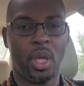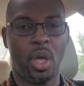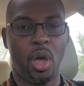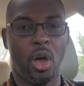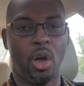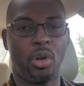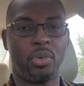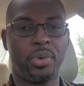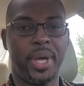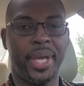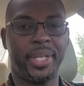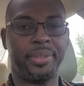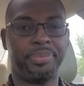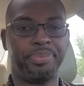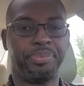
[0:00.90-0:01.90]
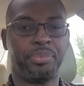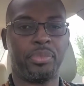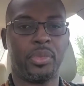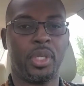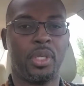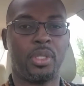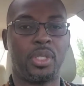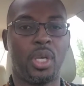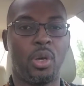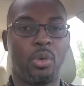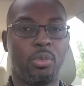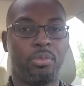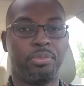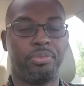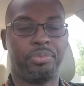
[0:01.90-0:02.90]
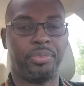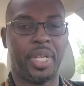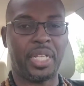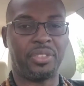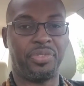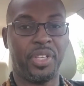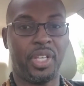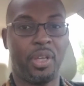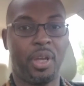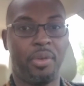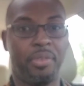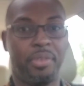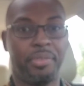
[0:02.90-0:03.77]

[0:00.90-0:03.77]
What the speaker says: All right. So next video,